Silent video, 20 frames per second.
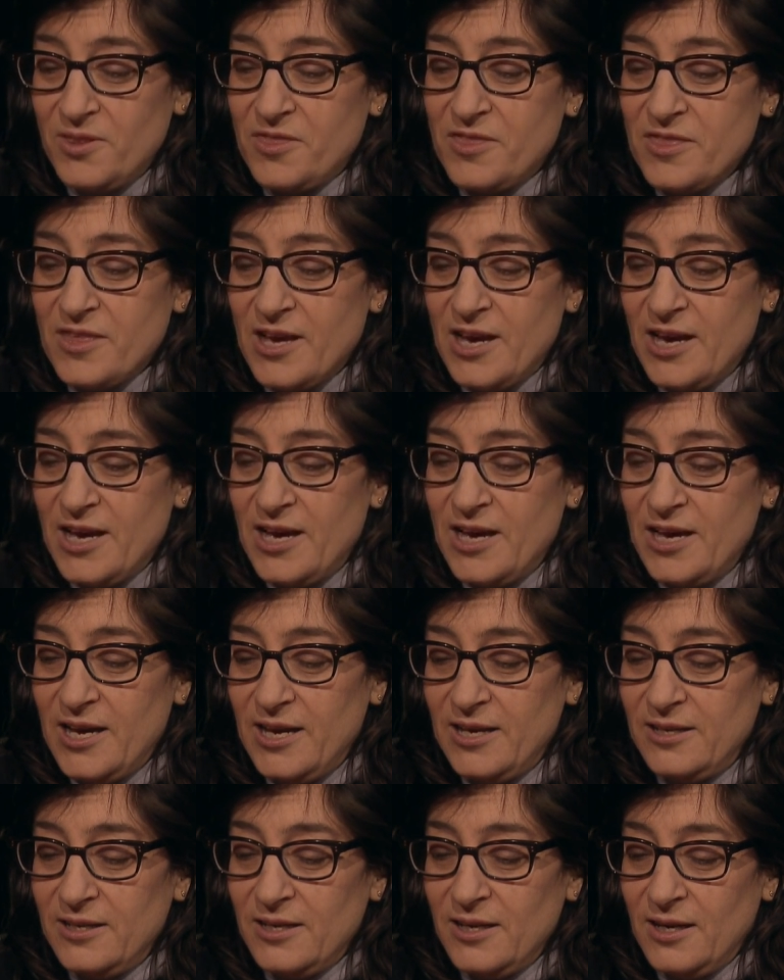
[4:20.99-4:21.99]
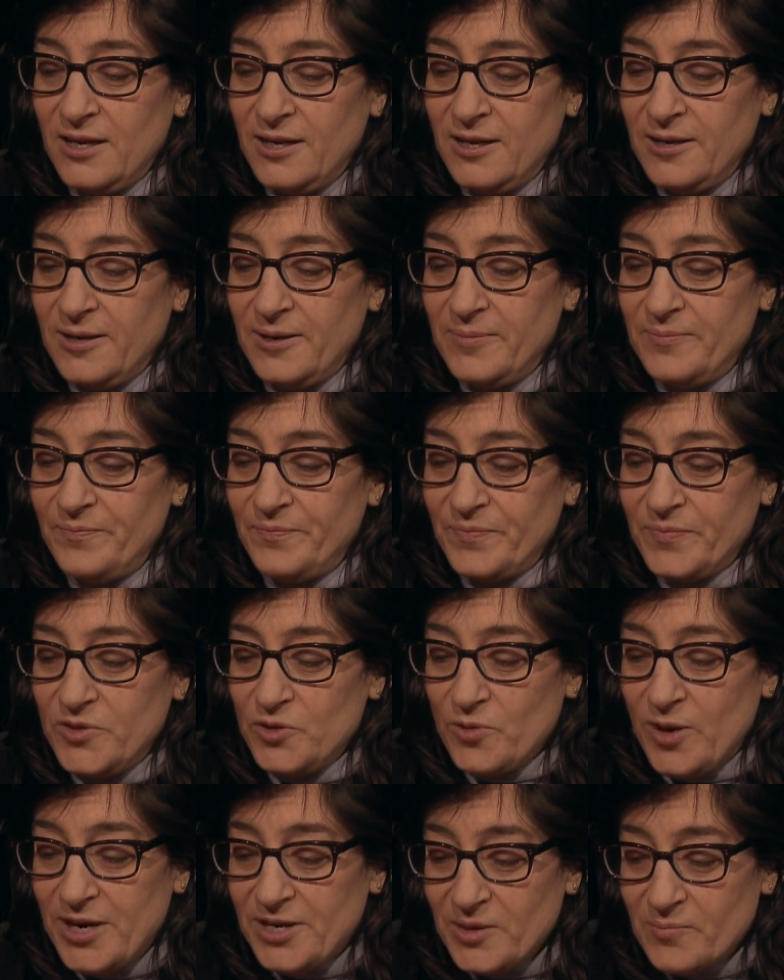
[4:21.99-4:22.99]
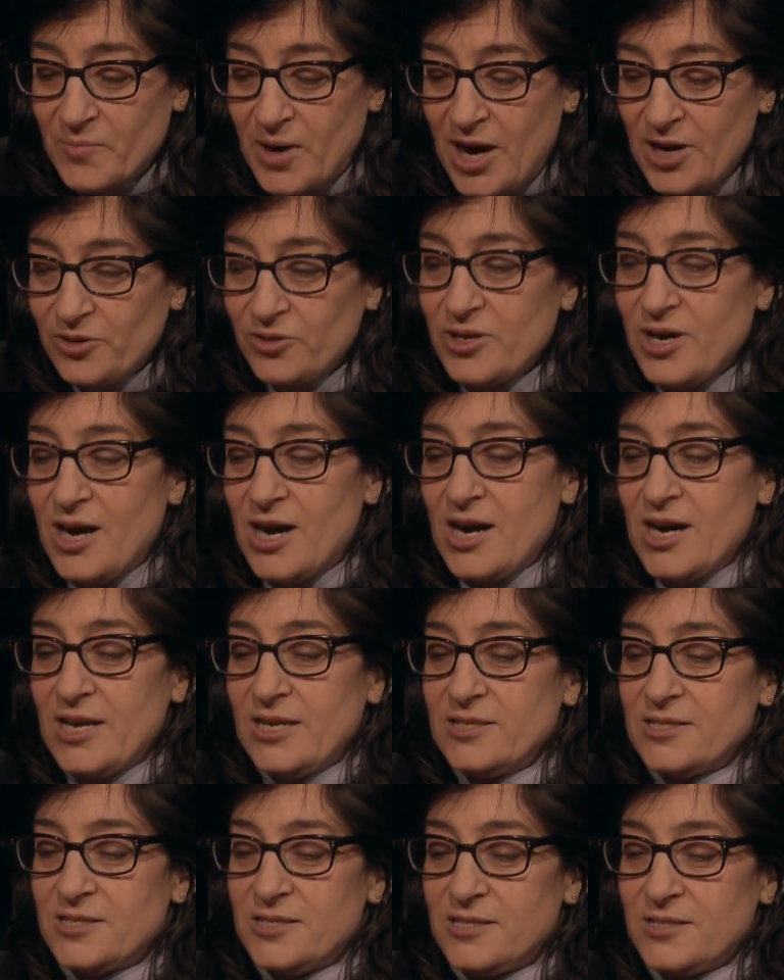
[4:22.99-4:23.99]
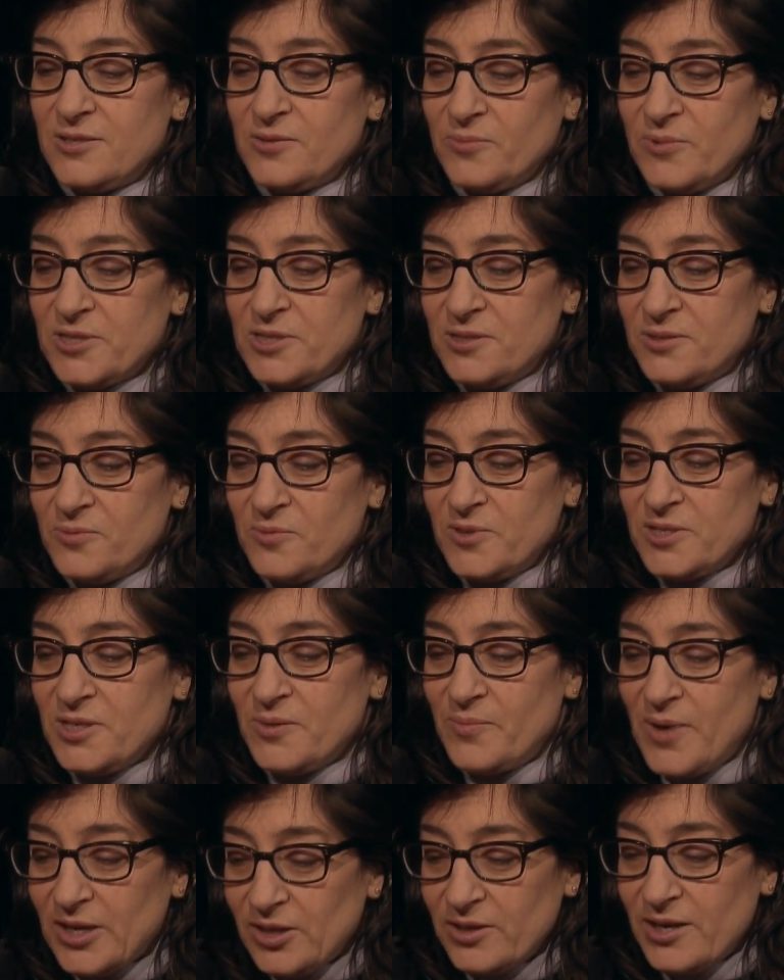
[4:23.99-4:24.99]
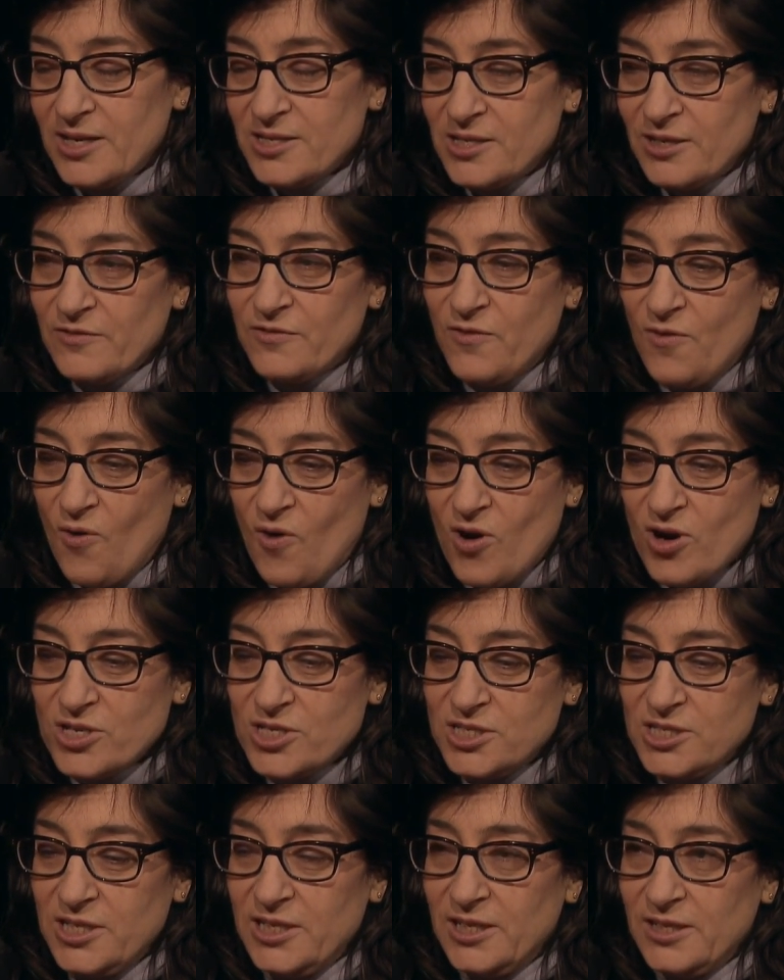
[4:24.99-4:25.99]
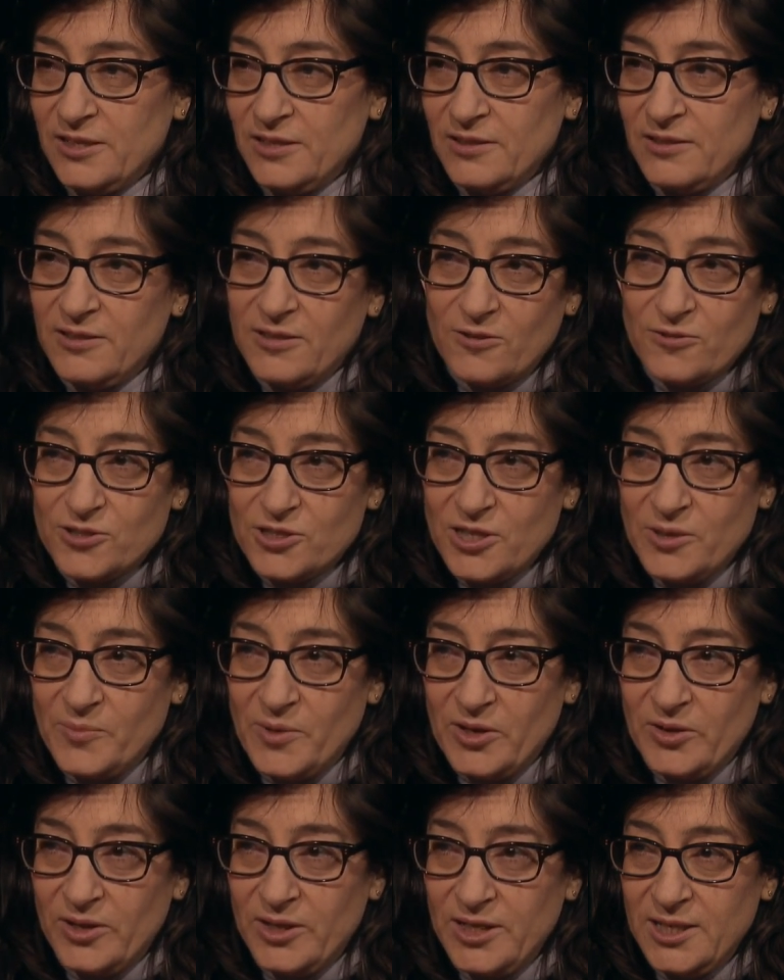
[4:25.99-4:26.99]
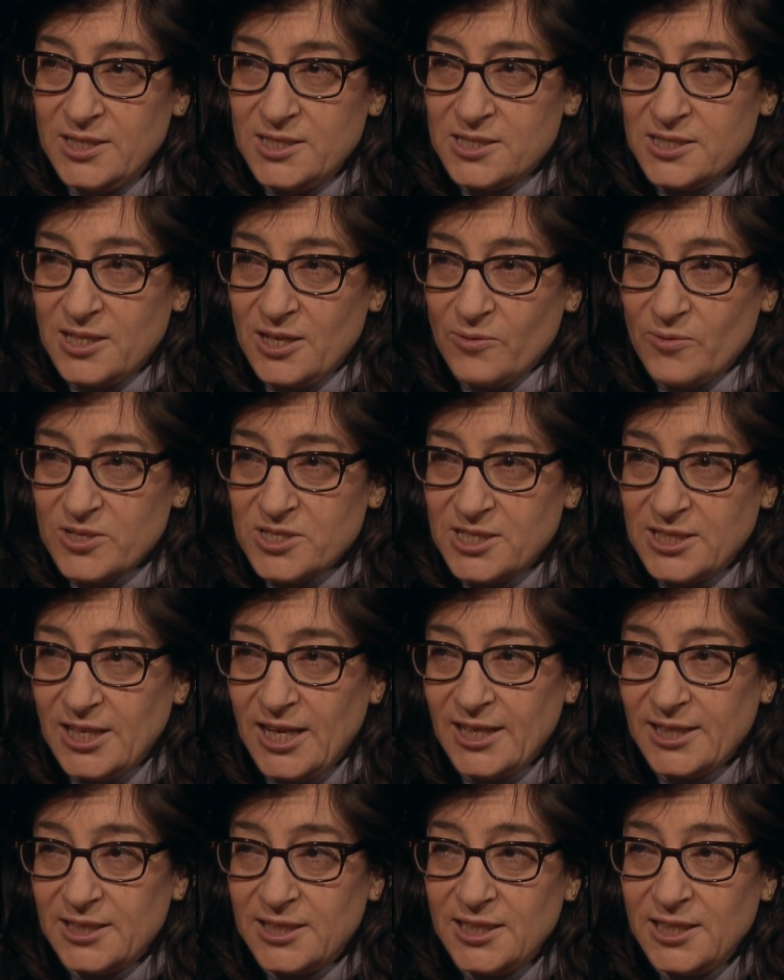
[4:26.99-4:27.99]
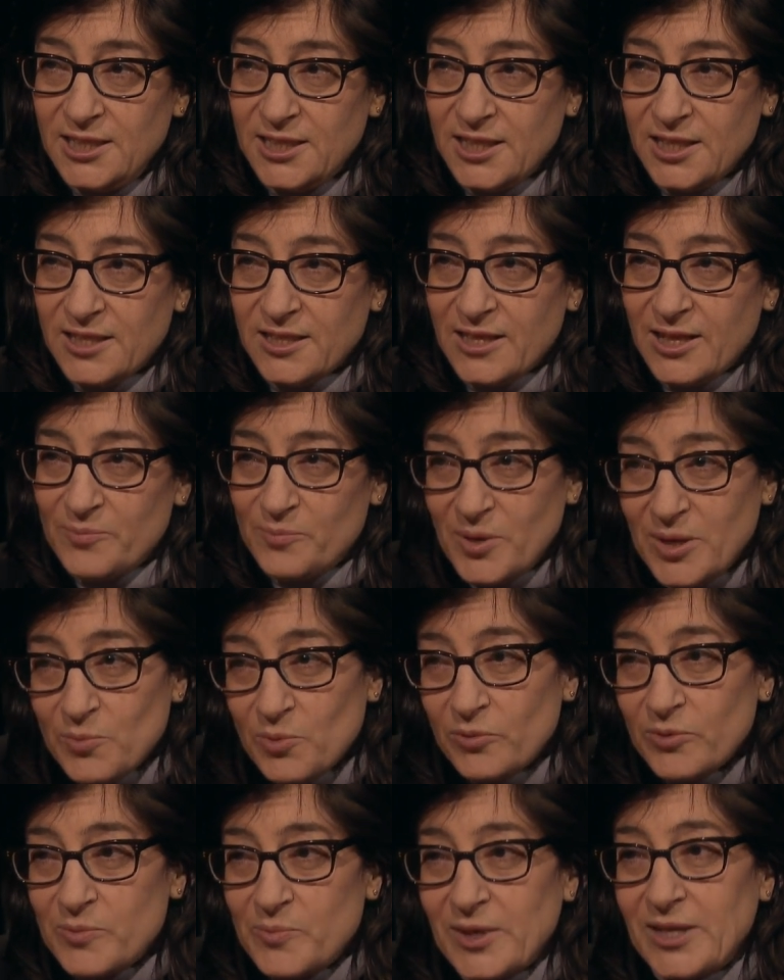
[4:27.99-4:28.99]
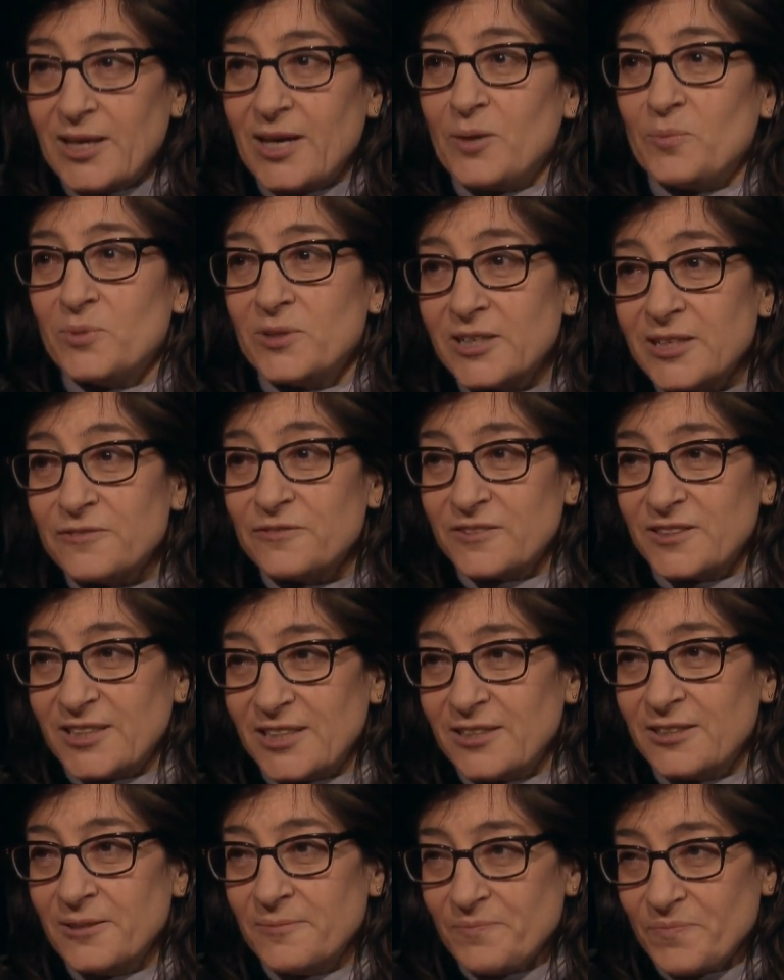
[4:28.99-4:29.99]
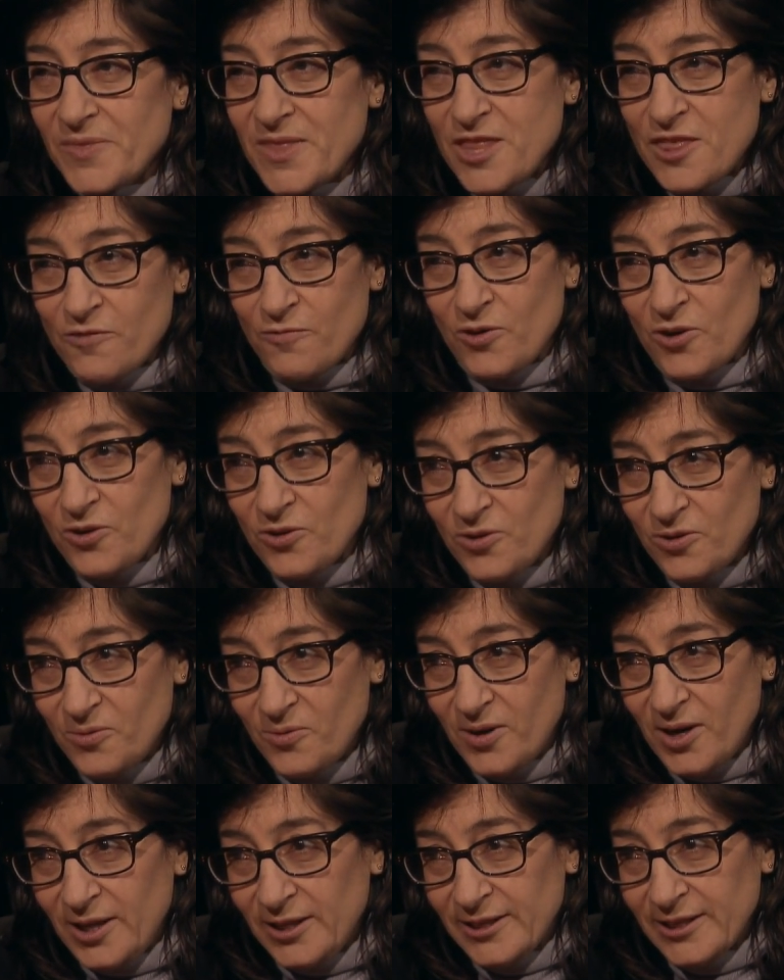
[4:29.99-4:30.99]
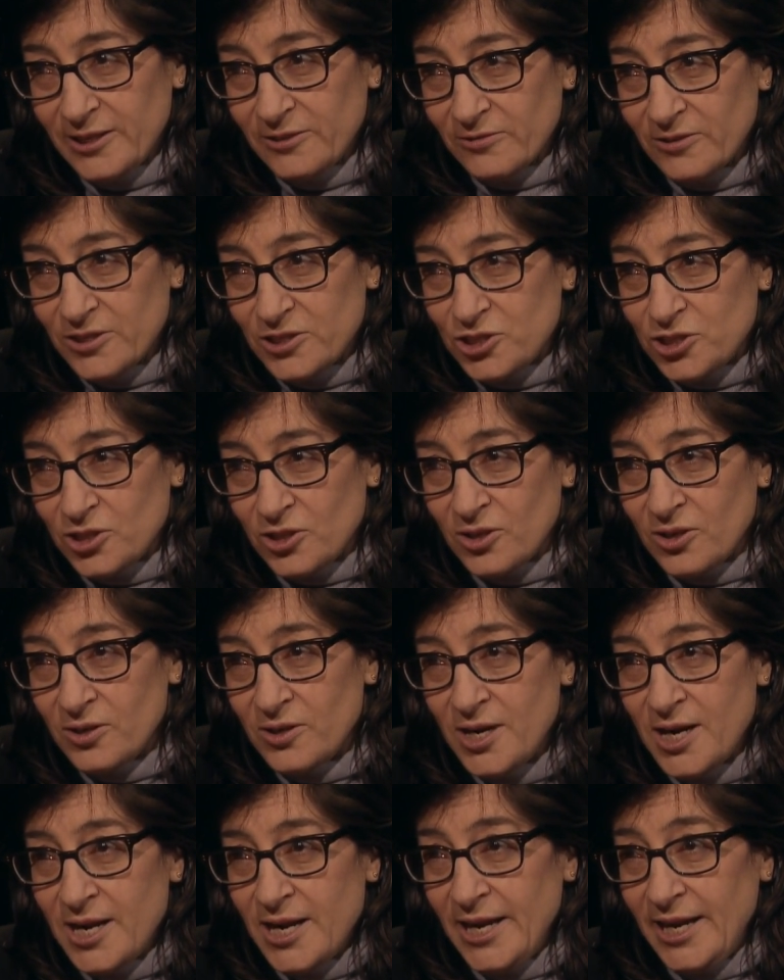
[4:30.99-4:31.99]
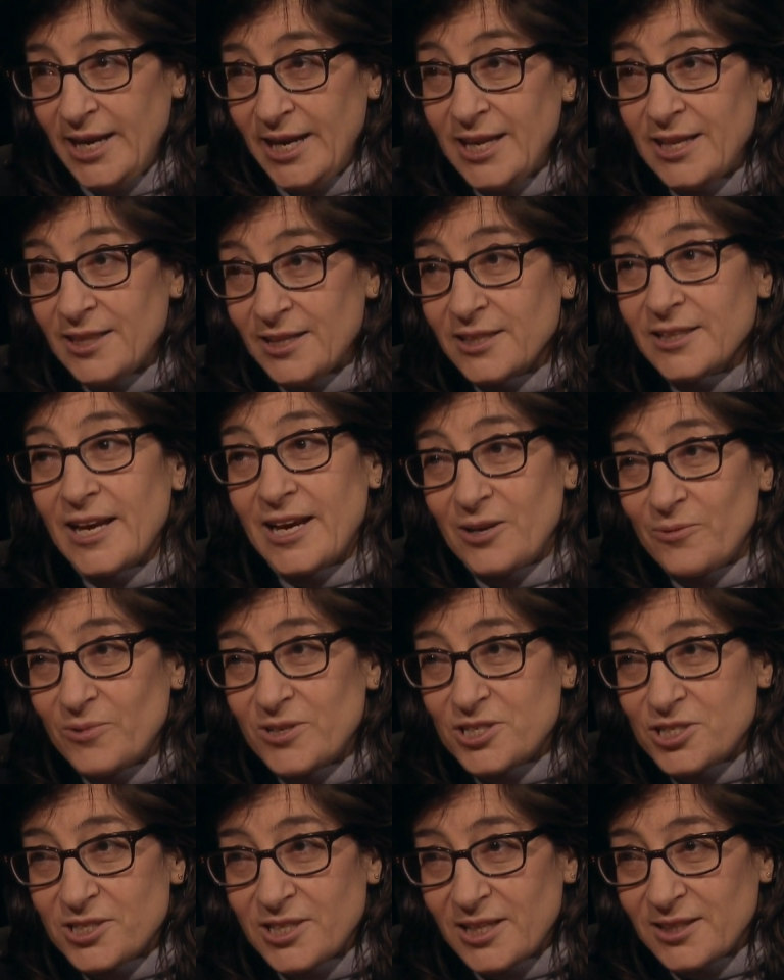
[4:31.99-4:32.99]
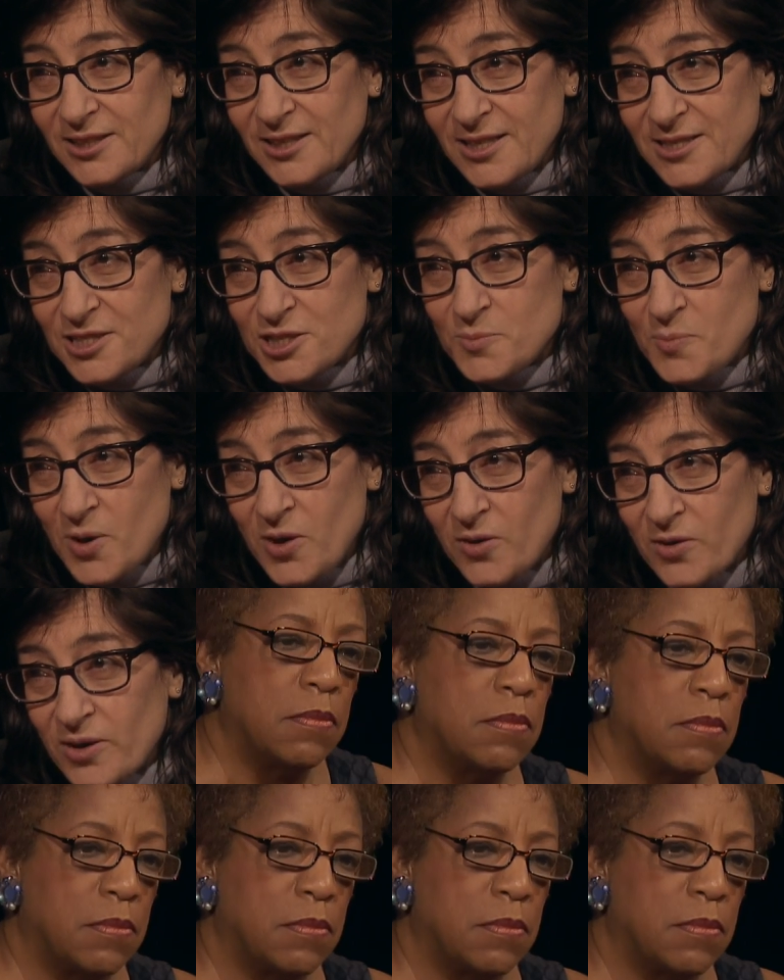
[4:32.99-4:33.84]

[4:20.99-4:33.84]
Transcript: that um, tried to modernize, was, was a modernizing force in those communities. There was the idea that people would be uplifted through a literature in the language that they spoke.